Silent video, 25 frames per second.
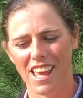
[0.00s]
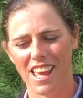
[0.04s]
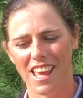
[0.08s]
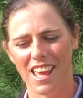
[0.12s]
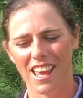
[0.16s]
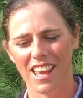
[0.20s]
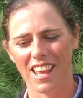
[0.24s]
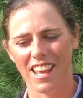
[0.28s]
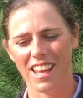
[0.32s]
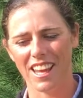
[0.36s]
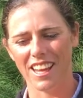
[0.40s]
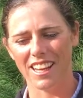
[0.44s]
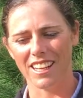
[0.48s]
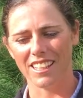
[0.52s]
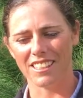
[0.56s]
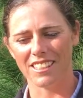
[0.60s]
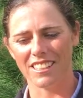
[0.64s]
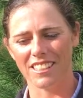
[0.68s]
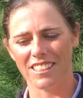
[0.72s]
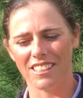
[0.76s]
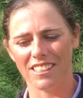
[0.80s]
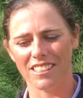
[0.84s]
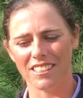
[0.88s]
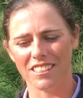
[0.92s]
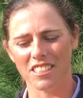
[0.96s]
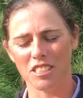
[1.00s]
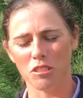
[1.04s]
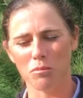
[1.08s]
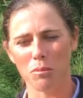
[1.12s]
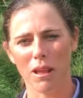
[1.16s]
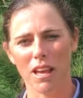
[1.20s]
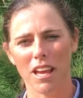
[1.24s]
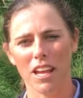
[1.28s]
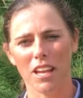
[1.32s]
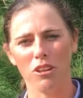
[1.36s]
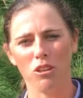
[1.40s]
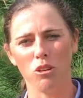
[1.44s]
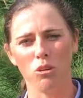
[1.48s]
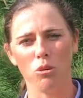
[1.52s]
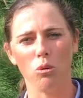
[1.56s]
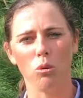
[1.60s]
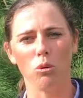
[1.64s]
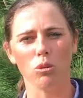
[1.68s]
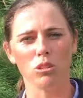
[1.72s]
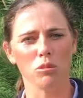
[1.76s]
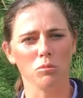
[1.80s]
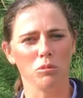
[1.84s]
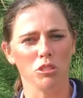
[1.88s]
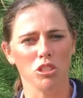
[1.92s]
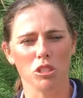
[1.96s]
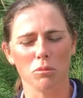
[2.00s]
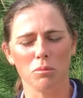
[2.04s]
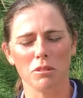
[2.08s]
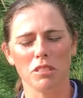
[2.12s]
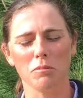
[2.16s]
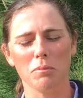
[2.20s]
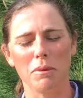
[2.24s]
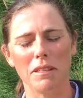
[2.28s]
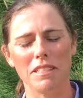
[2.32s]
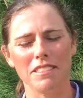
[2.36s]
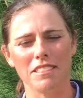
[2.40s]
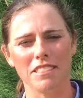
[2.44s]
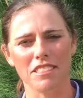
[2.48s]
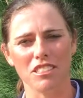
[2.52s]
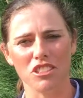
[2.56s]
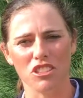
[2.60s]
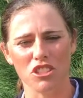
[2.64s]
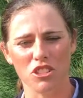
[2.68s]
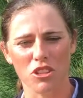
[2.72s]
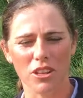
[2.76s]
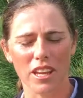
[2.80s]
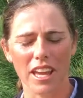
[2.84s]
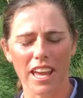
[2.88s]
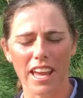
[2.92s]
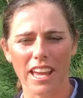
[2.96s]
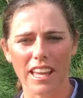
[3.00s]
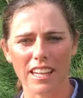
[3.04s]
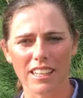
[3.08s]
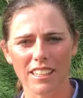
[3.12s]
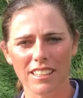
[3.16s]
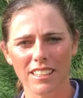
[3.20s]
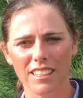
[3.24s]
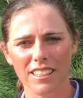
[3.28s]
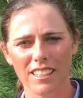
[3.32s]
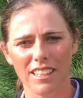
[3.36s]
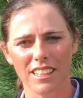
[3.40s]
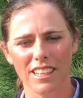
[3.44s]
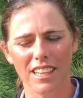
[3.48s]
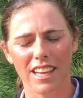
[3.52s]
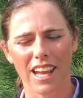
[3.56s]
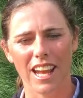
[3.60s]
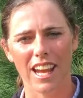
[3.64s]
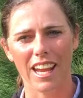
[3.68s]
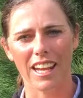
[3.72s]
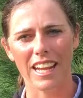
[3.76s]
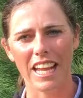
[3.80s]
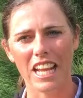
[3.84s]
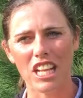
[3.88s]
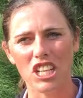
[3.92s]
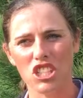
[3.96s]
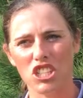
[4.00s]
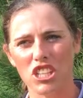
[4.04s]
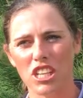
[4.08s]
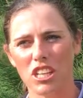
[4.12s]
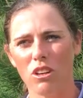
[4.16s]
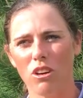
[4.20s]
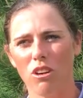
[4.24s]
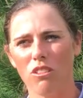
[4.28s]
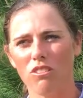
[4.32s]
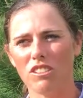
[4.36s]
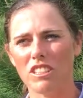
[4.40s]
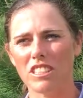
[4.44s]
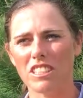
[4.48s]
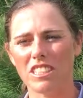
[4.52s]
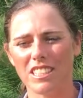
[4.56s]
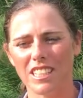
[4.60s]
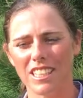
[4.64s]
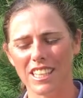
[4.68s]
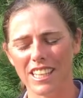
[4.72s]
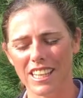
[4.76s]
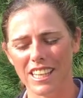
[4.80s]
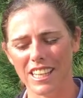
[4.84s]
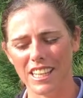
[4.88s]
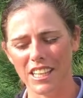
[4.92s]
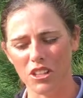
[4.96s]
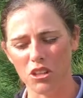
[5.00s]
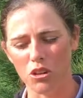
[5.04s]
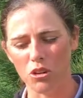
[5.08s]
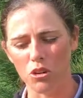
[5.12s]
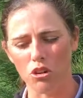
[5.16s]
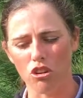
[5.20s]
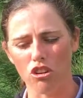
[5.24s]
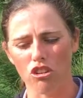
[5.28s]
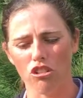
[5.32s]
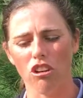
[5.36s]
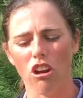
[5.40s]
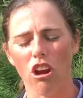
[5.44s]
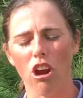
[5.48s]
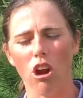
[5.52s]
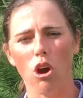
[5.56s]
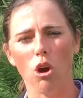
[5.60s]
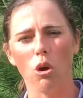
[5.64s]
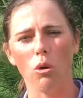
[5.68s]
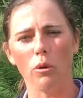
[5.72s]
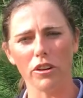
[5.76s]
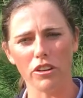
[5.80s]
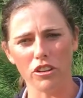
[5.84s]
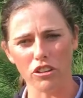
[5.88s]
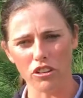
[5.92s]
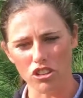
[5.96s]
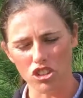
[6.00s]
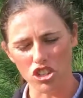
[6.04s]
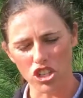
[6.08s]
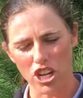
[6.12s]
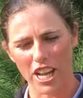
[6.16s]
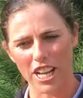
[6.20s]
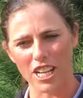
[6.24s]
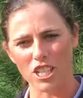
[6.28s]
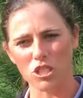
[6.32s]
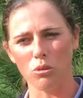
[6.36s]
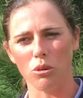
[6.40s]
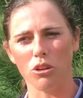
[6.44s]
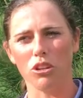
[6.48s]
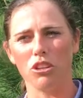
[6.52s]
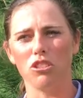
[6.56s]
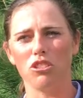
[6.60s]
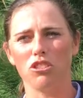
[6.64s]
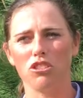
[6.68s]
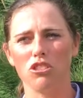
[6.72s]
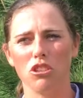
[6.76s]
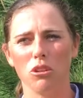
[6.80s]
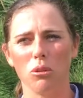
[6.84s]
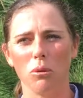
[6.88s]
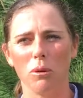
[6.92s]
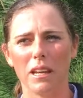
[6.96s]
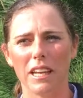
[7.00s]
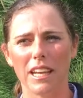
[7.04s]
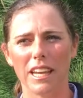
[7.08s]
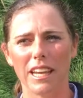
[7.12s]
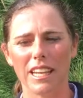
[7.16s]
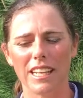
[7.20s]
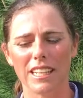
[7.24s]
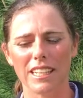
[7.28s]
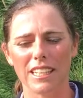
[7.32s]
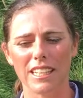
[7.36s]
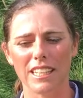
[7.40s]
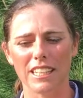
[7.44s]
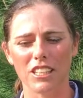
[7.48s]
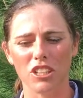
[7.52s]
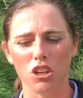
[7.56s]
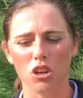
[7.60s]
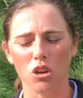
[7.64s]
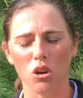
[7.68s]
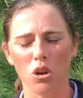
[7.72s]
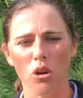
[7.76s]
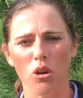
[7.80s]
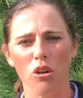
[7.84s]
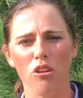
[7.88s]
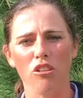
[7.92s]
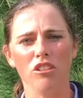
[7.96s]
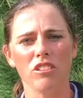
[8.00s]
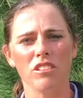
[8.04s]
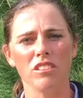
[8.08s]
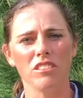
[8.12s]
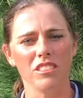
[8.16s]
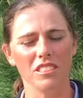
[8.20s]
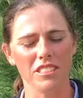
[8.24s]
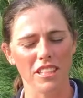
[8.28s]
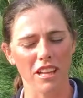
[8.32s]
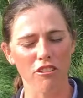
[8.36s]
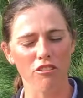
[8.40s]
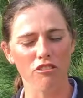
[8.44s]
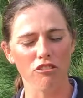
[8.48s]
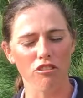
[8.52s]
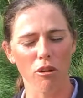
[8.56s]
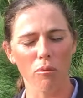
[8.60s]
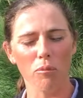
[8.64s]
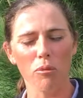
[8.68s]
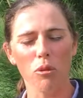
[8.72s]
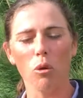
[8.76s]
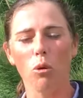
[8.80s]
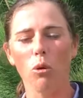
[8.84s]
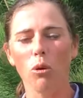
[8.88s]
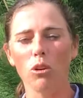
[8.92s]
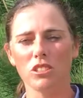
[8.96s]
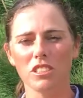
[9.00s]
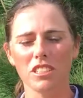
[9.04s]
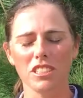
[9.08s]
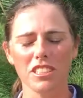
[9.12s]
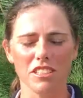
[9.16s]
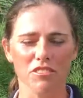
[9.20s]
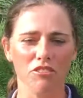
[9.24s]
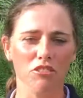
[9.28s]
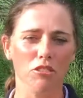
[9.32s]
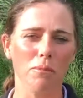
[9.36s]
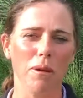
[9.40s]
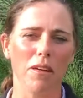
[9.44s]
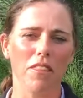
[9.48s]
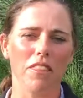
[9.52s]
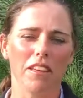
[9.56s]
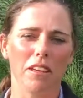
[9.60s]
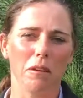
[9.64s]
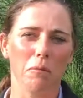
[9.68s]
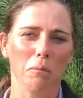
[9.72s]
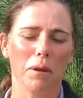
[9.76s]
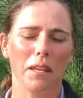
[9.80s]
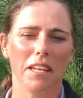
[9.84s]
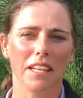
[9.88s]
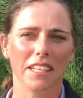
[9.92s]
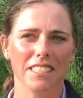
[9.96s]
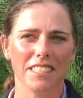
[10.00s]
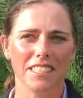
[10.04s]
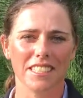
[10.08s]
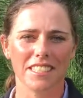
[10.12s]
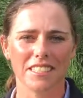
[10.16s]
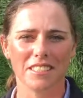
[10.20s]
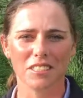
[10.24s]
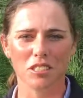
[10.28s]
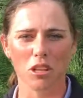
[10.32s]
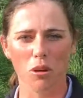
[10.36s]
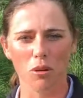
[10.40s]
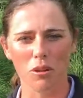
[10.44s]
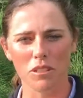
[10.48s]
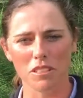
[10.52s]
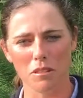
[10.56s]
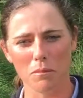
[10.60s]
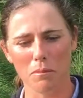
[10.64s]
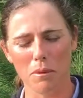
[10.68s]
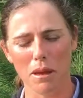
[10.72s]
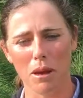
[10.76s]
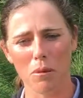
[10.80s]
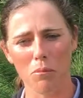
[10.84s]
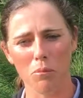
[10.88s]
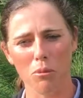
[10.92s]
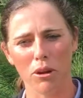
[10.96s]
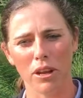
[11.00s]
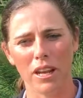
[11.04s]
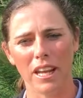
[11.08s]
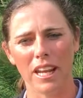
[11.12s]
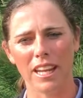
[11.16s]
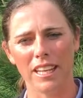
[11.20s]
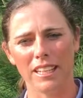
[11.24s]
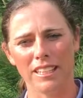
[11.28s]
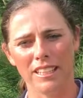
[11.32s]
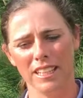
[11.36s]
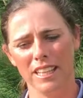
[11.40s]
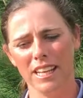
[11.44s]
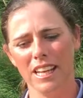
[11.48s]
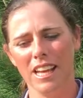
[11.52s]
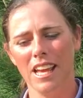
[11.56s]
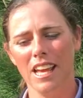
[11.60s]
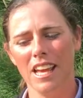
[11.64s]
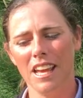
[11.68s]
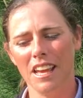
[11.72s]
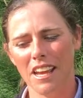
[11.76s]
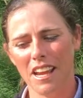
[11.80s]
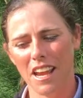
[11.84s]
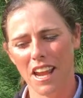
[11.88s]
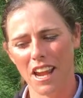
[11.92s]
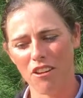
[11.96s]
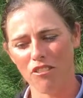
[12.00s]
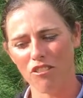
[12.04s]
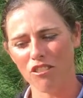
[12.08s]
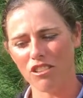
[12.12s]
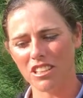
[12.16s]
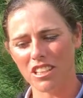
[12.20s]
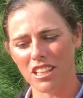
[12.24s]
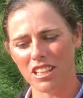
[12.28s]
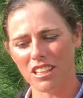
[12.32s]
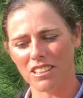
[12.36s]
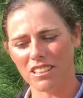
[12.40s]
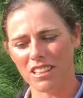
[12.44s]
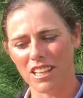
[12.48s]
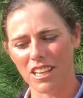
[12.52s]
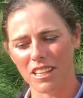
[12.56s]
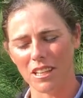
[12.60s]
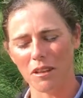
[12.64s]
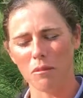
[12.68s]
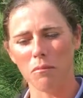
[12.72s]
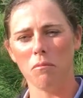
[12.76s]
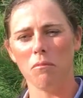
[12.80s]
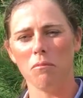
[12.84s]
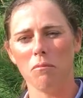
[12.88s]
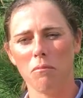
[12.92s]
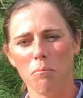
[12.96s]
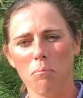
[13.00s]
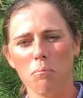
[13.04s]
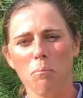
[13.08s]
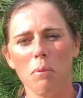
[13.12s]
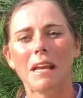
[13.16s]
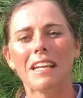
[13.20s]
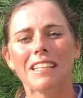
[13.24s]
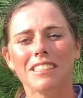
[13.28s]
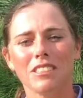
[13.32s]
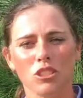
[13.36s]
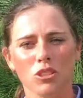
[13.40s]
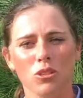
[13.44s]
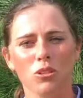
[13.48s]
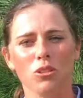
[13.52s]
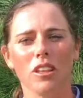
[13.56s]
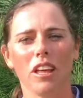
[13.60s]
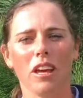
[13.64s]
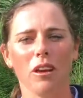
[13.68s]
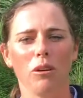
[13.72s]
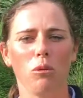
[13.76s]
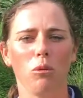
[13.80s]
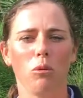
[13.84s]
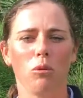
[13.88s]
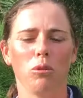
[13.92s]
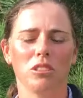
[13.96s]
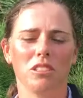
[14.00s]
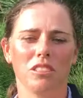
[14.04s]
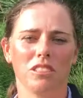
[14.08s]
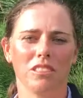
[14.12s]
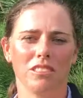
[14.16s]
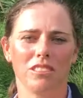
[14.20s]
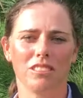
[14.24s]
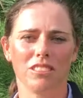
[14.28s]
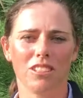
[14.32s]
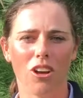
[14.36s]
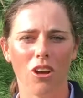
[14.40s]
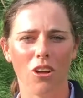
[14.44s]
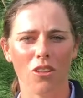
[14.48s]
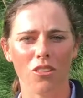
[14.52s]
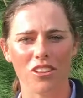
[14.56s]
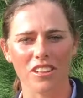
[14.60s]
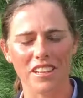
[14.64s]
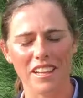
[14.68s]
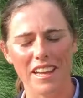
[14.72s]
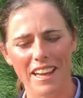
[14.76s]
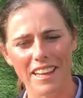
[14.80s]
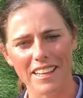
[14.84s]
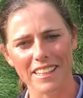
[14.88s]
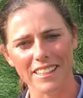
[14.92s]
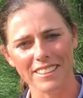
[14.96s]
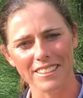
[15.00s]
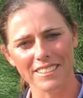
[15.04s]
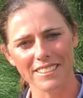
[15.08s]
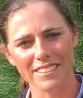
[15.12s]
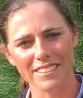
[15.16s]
and displaying your horsemanship as best as you can. And each year, obviously, you grow and you change what you're doing, and you learn stuff from the horses and from other competitors. So it's about bringing everything that can best do that horse on the day.